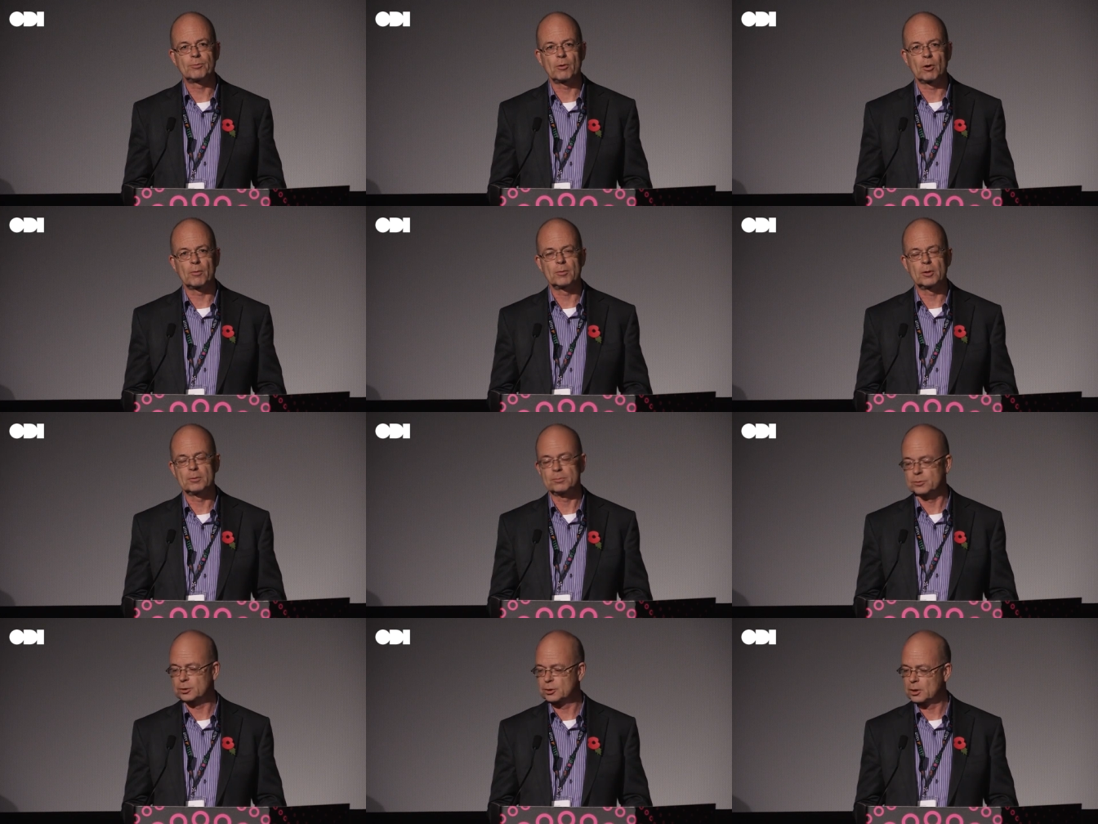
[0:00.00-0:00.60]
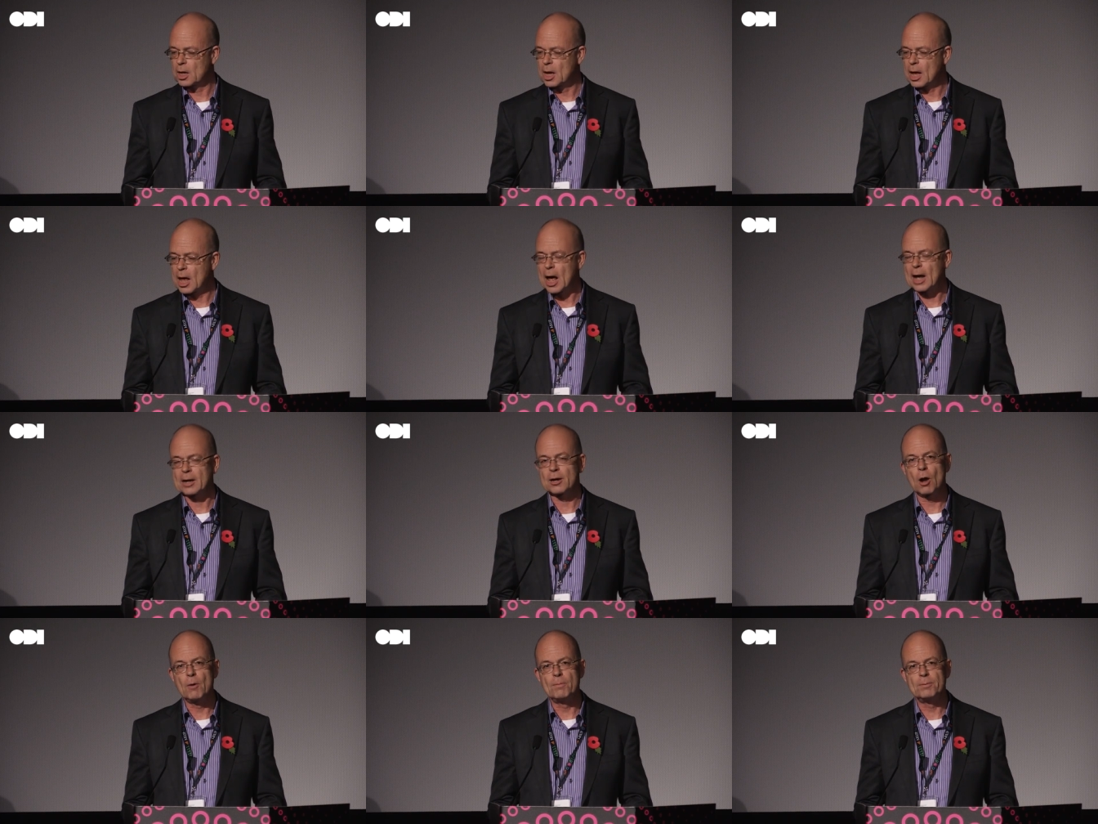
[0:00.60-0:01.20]
problems.
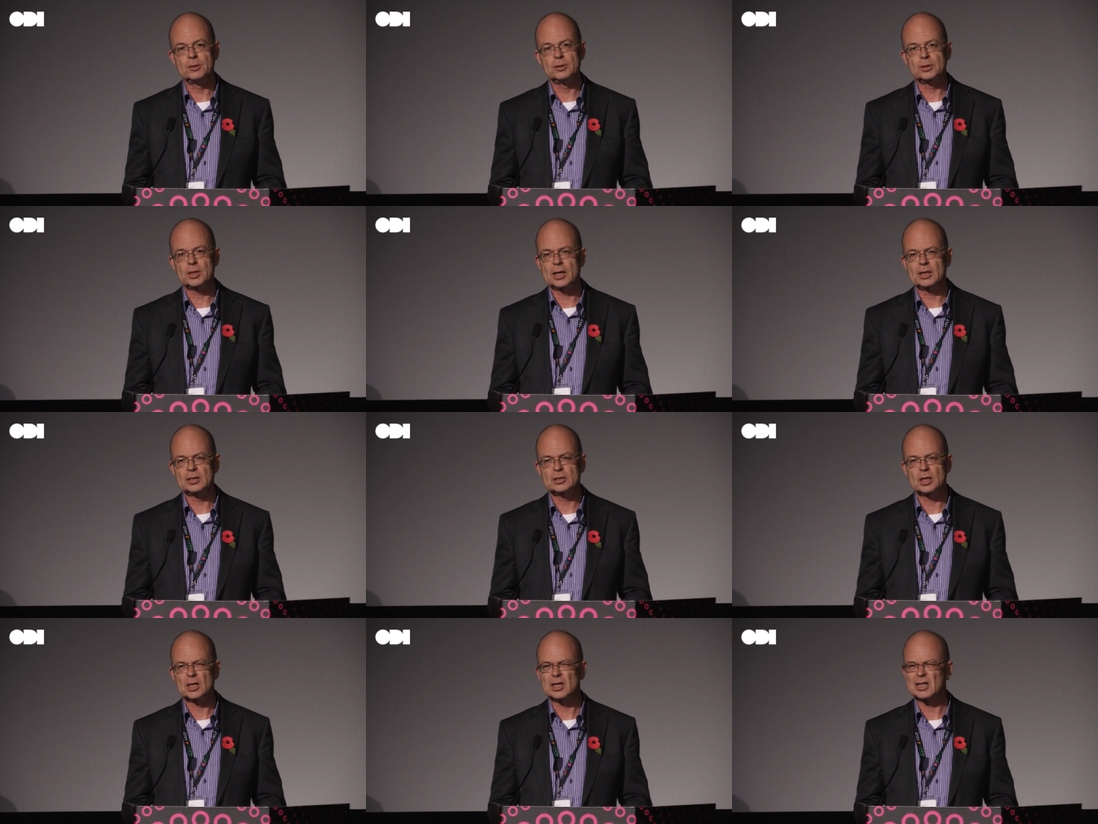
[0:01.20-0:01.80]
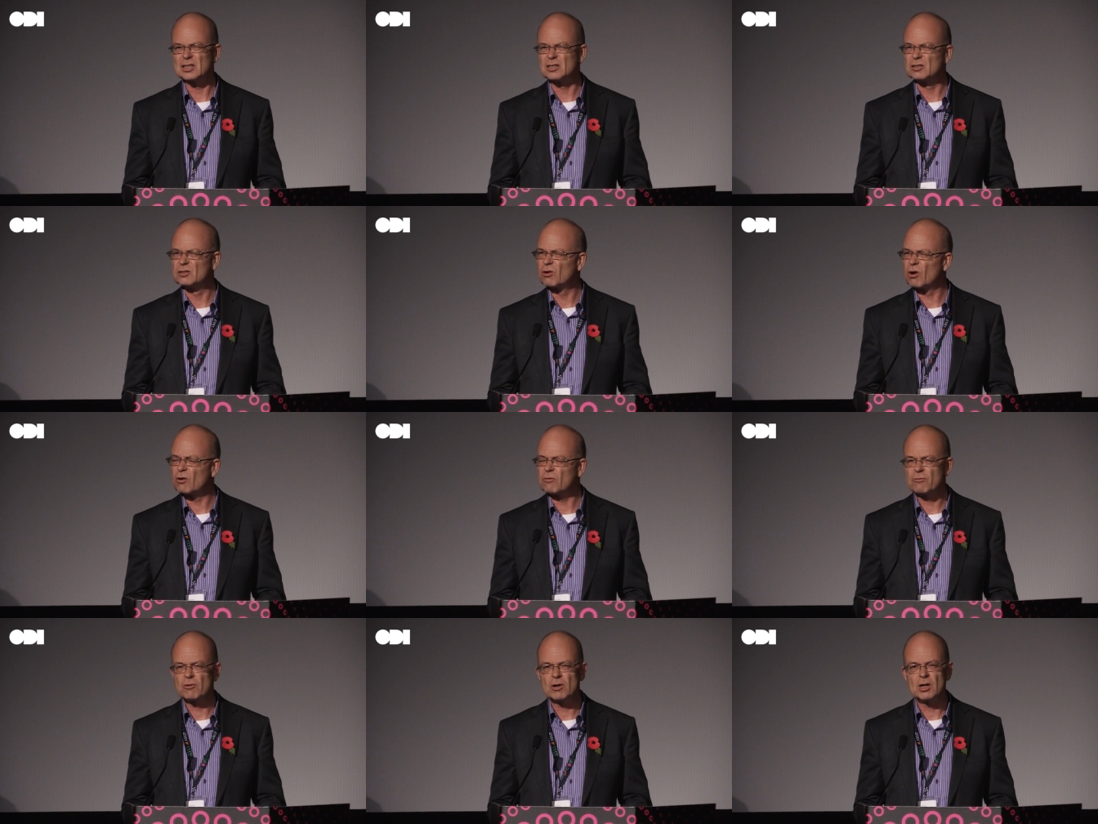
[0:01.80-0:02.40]
And open data is
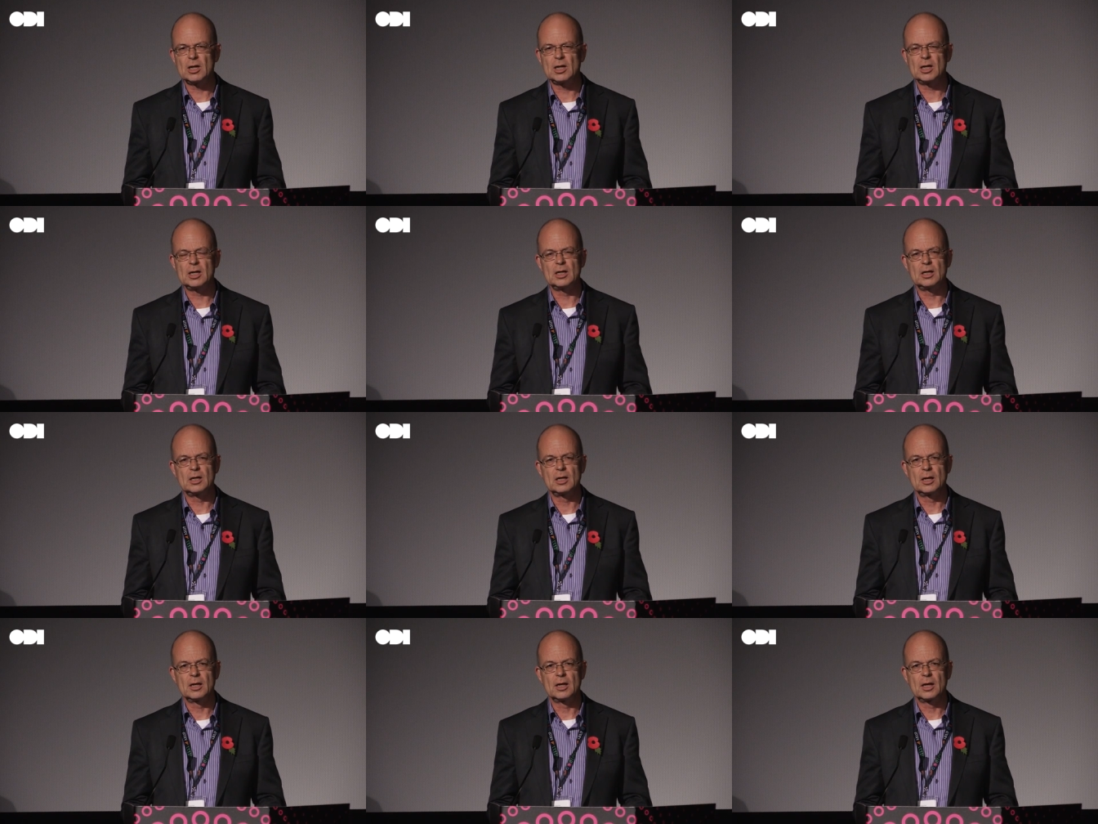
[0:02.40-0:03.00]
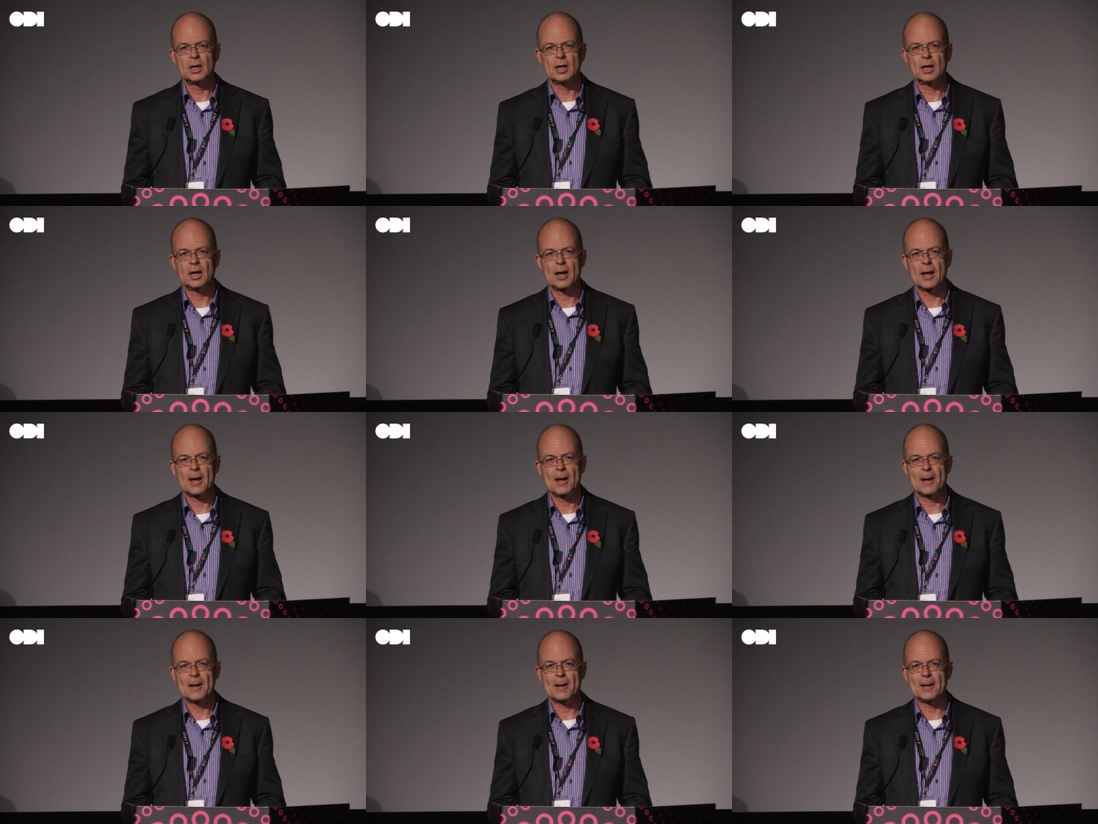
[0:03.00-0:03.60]
not really
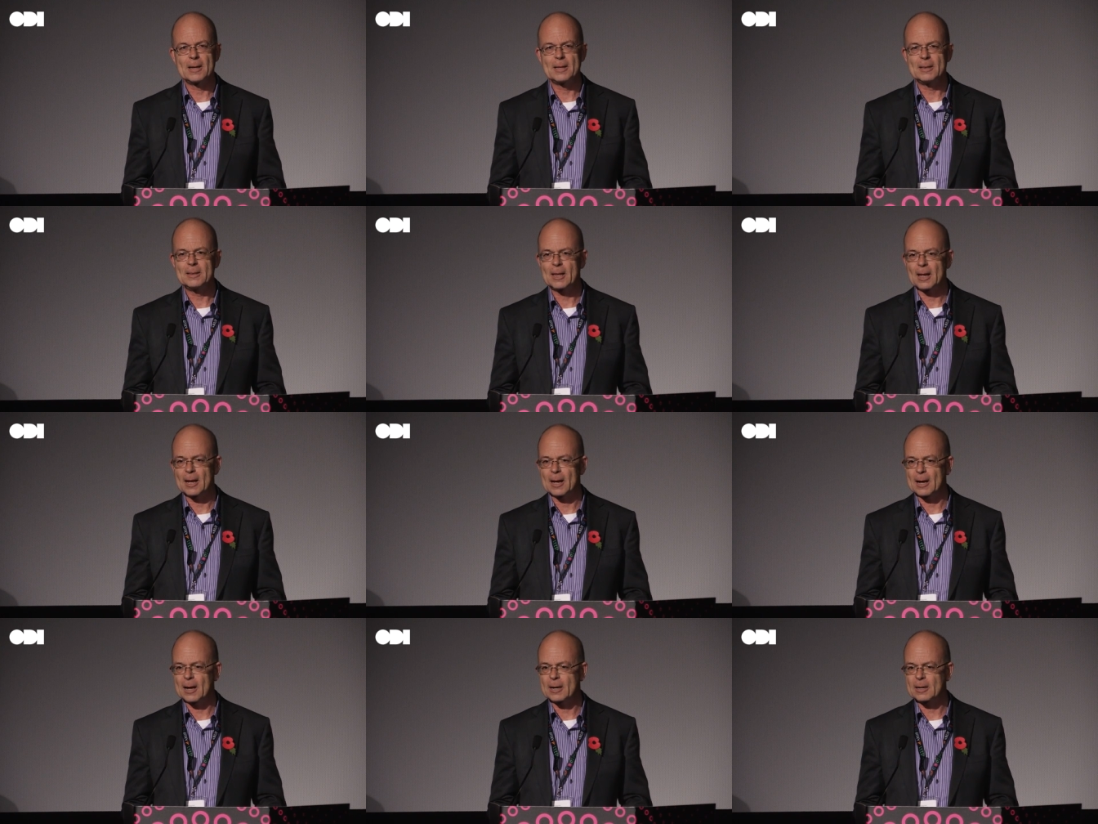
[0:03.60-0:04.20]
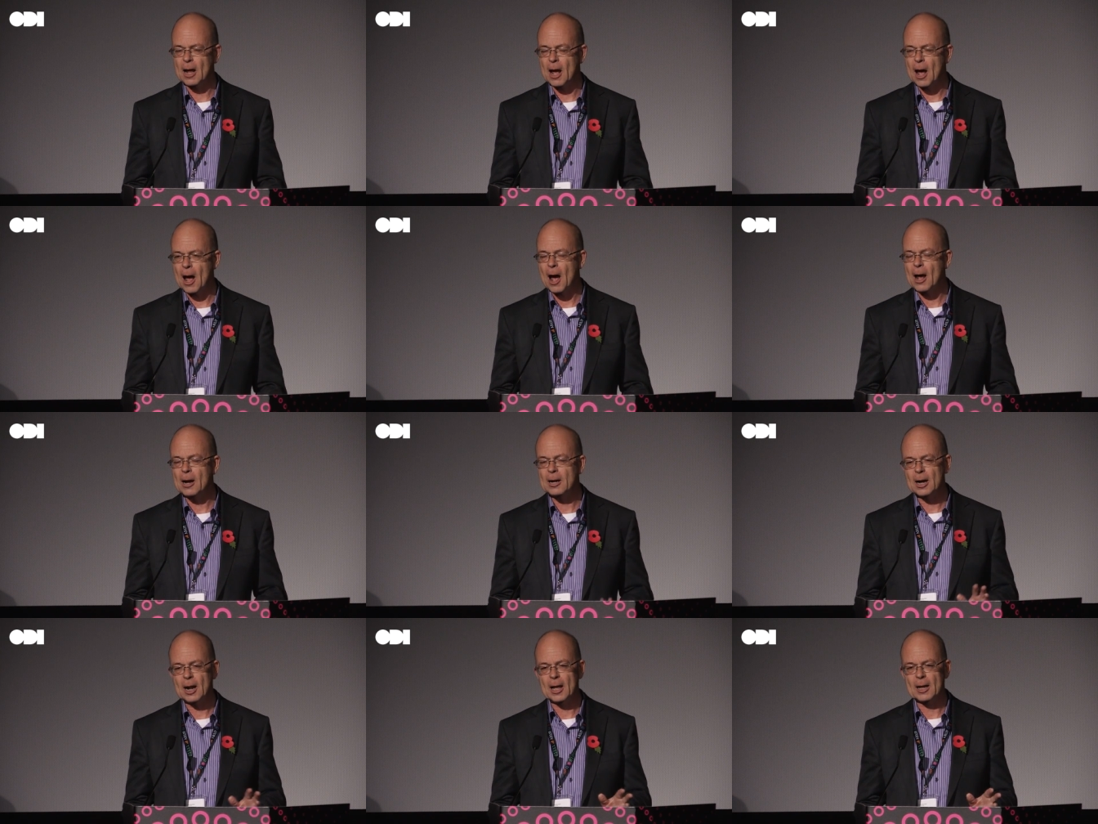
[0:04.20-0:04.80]
in there. And
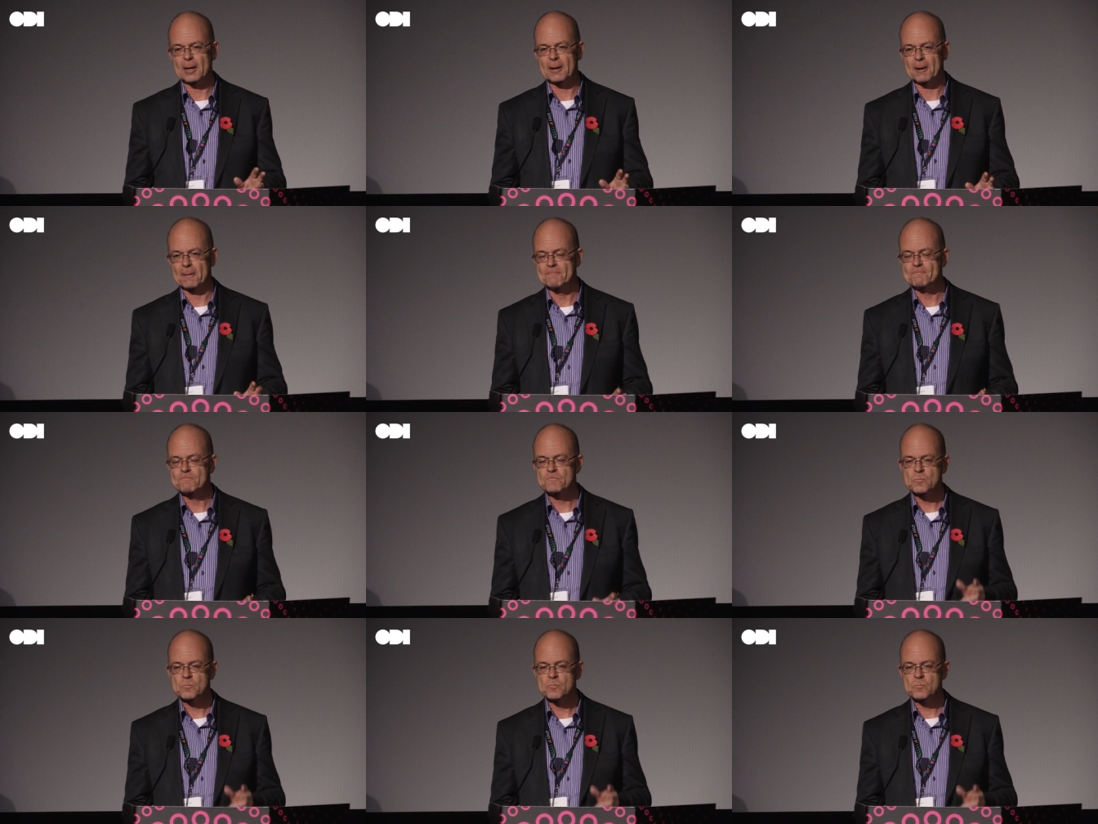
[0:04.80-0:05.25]
unlike